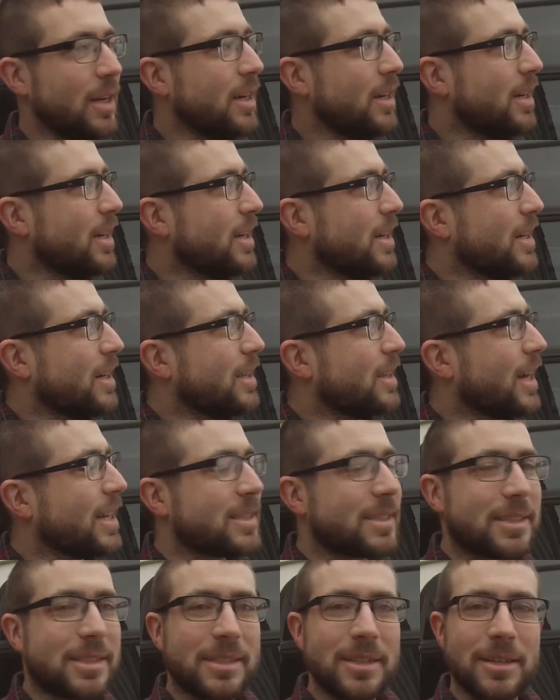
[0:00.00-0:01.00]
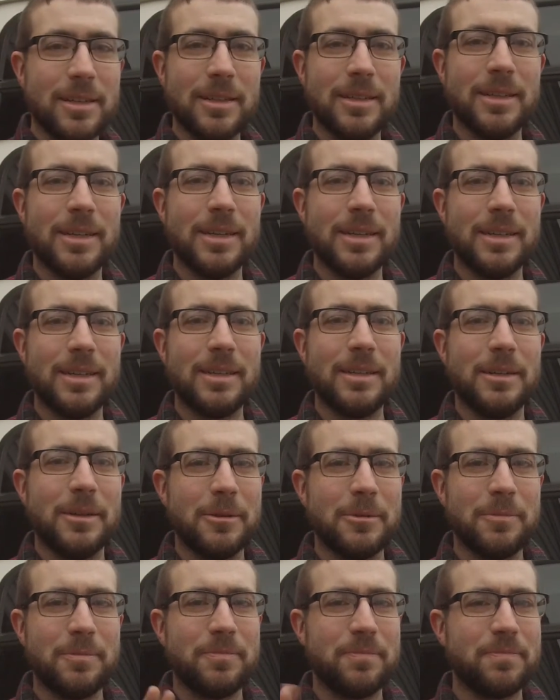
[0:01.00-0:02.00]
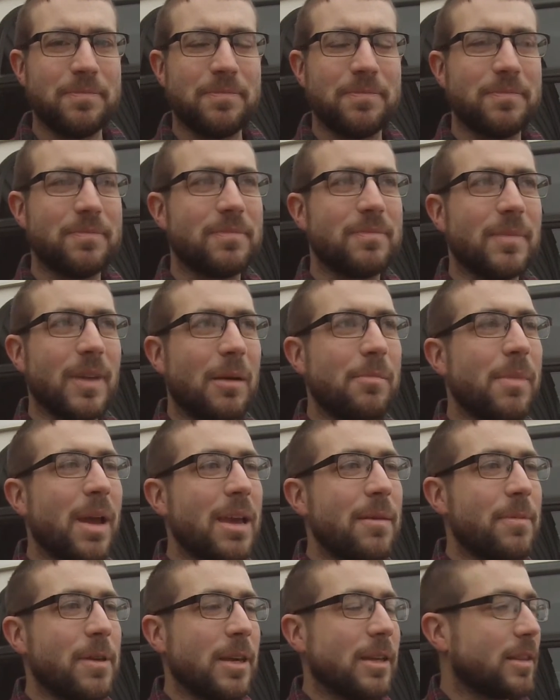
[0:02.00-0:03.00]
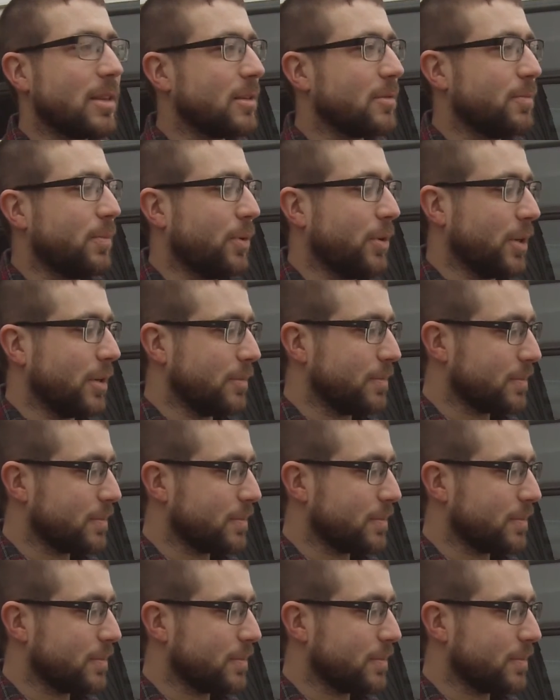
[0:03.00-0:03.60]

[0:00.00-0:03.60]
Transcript: that's still a maybe at this point.